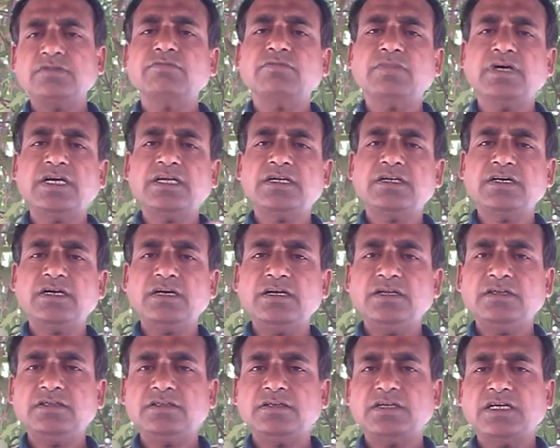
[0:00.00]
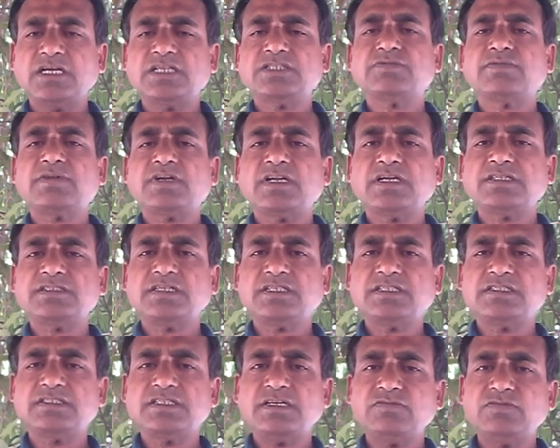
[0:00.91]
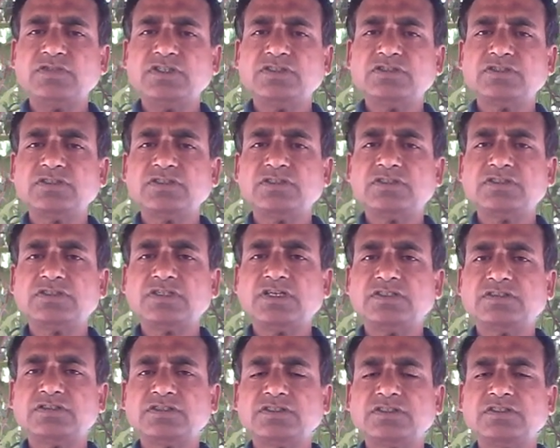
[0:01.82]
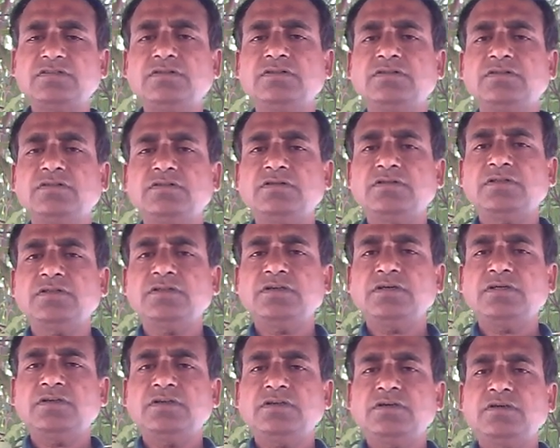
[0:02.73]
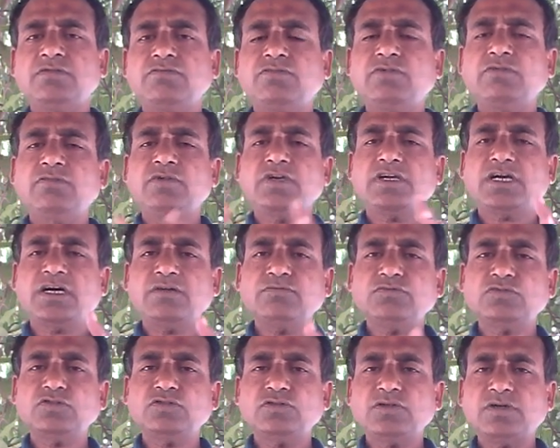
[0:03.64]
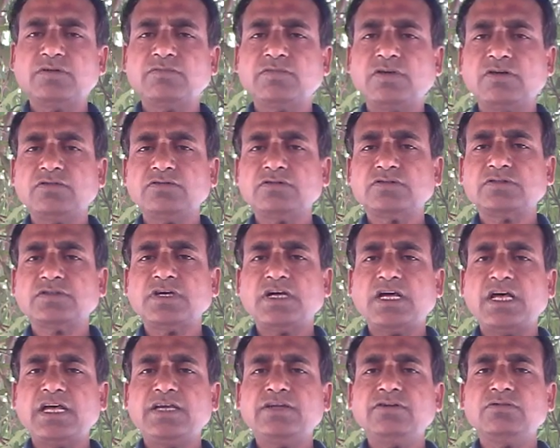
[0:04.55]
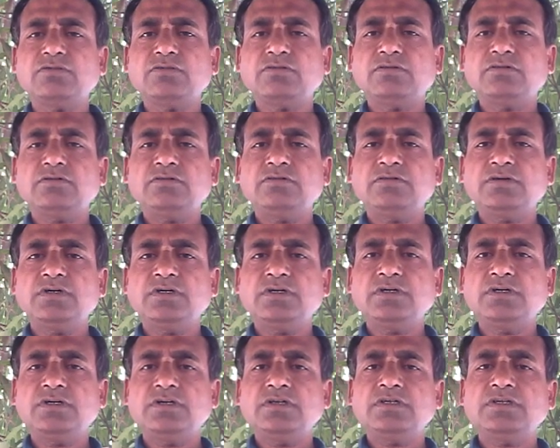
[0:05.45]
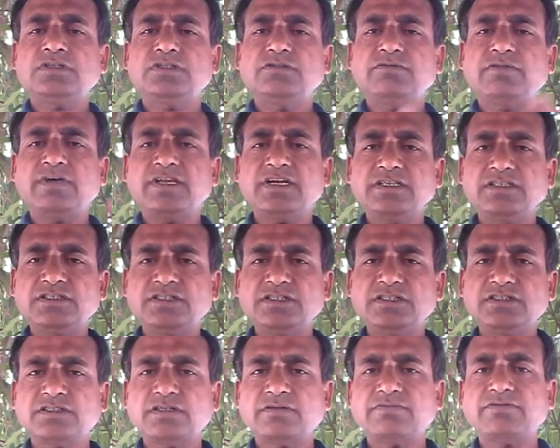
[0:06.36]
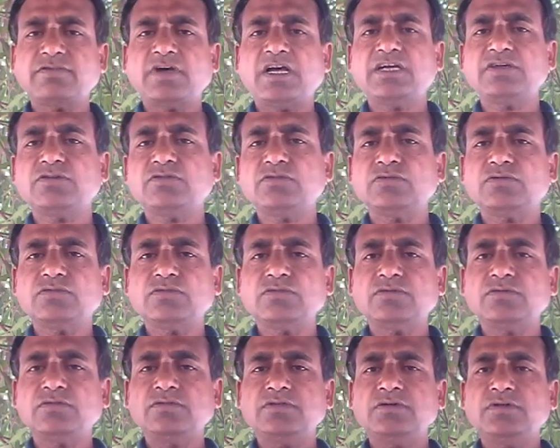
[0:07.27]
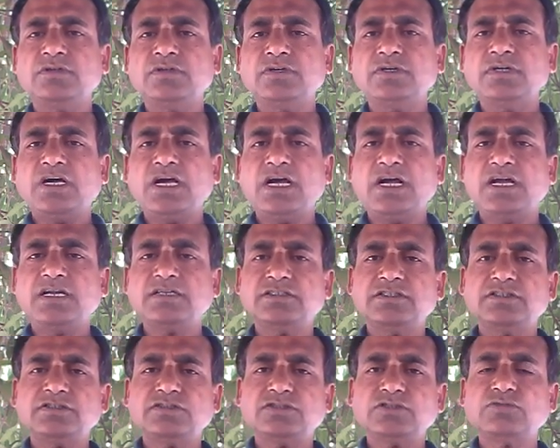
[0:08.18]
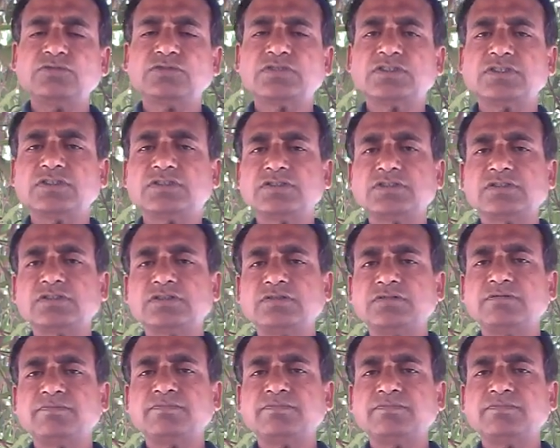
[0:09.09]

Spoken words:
mica as far as examination is concerned. We will come to know about iron ore, the varieties of iron ore and its uses.